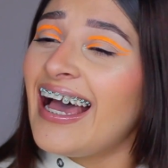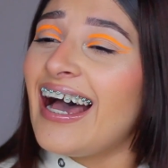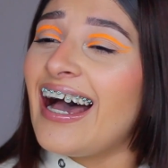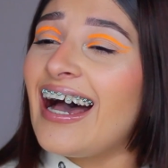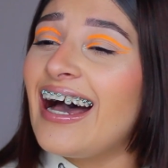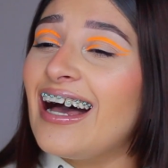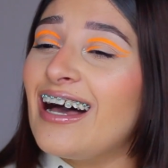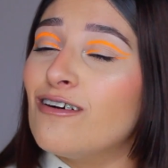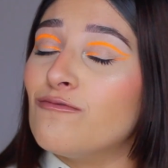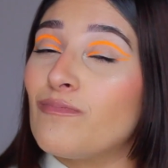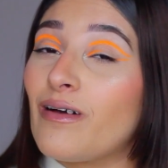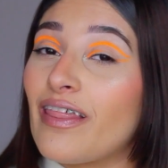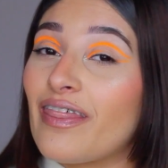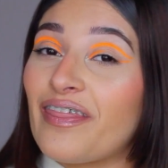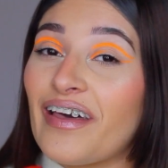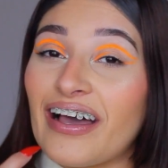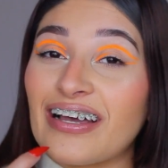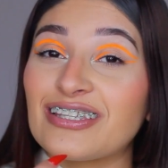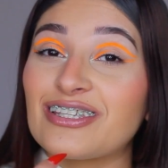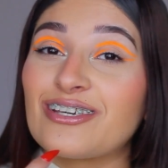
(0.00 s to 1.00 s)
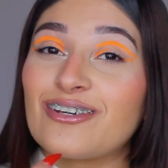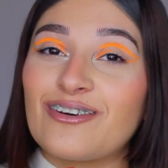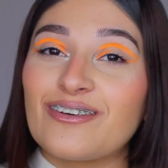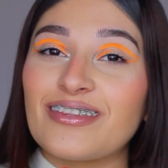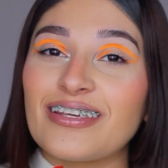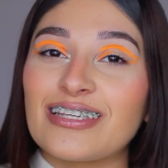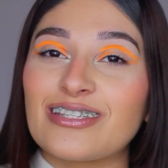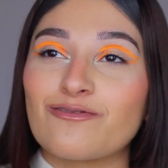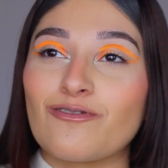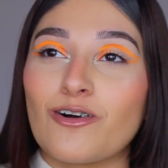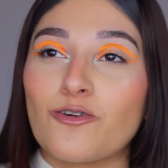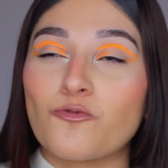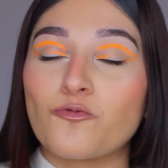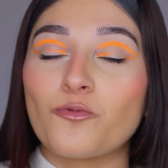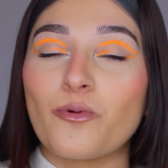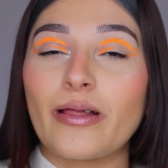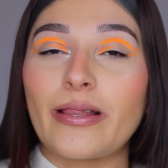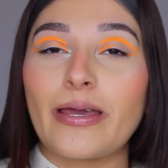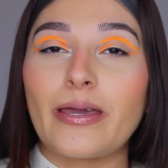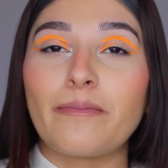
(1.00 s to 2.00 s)
that tooth is what
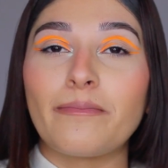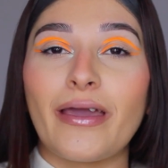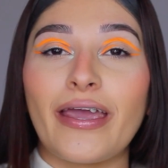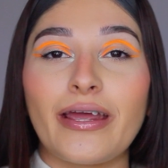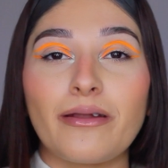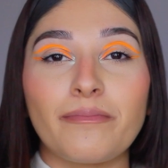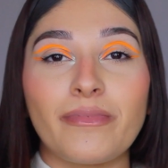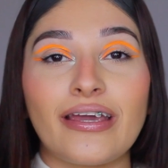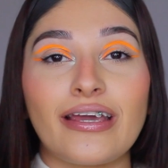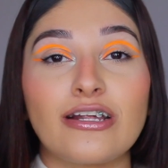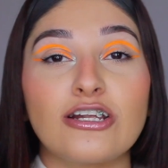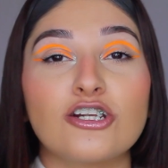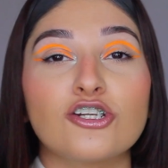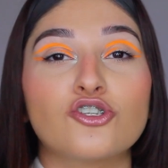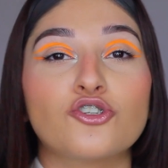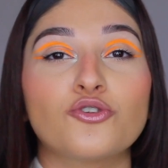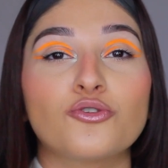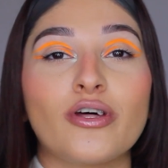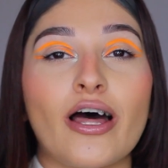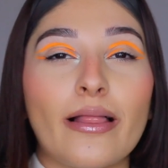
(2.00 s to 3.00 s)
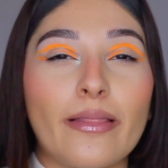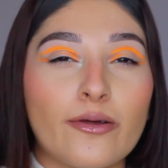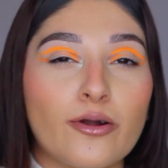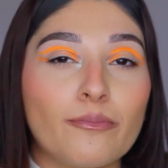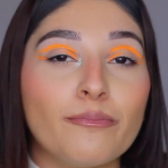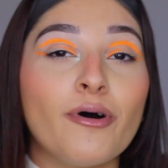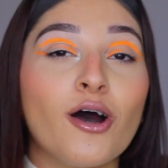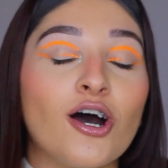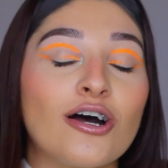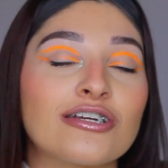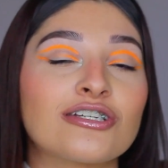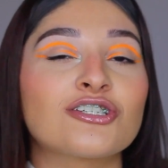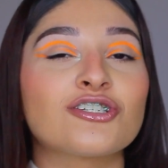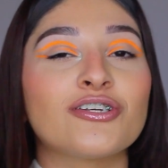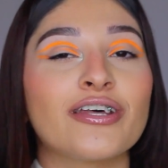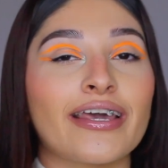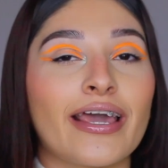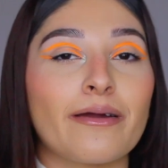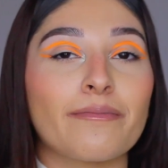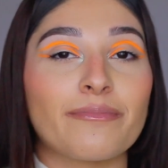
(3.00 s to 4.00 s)
really made me do that little push
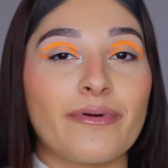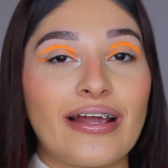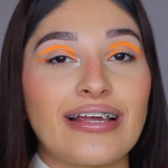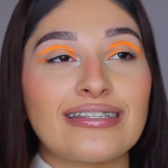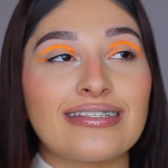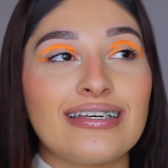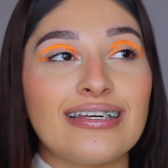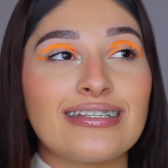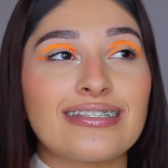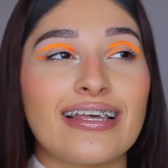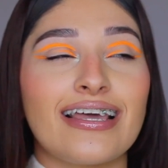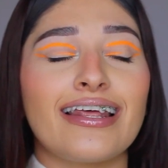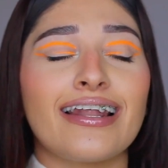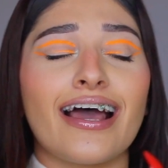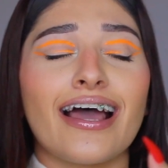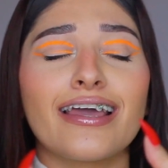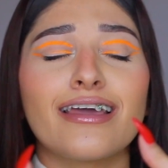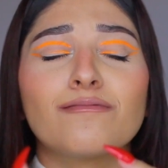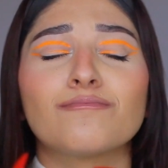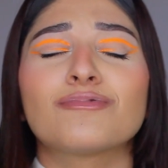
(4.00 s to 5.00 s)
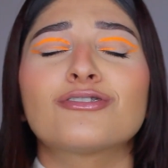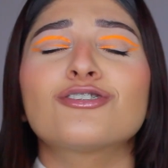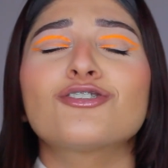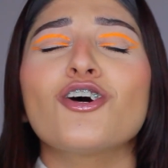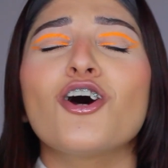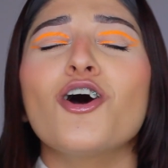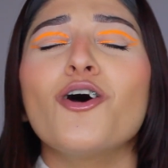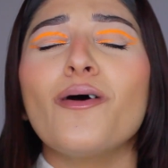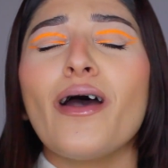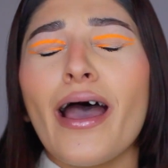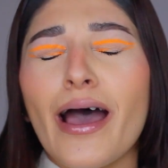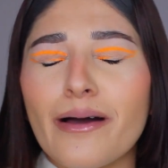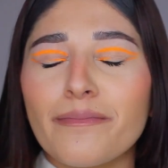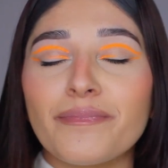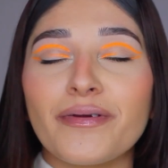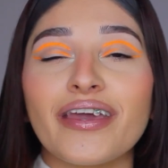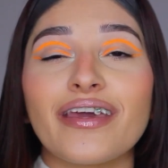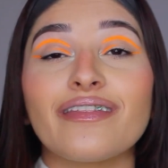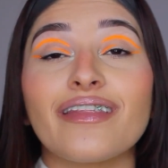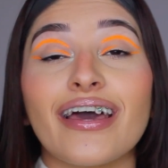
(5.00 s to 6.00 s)
to get braces, and I am so
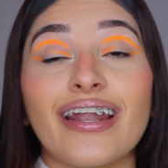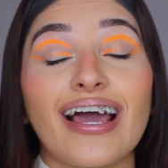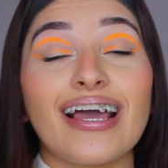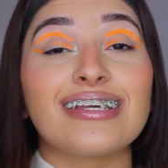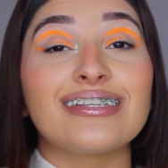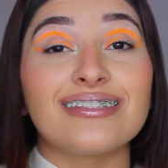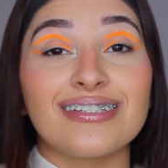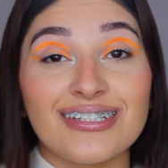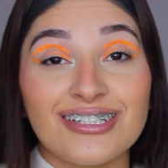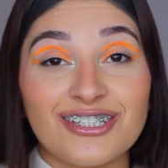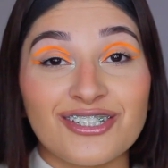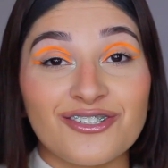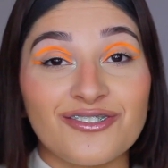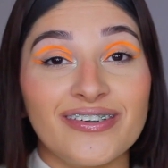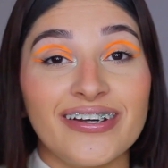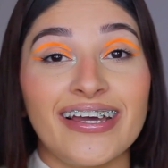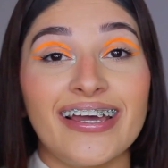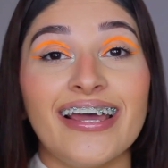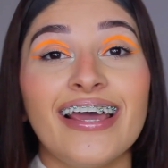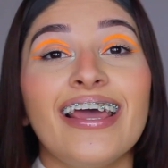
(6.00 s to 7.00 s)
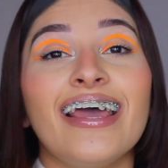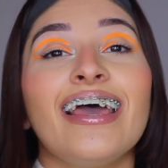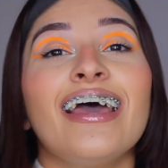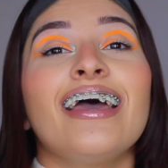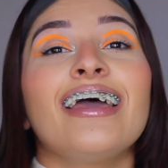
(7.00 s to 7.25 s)
happy that I did do it.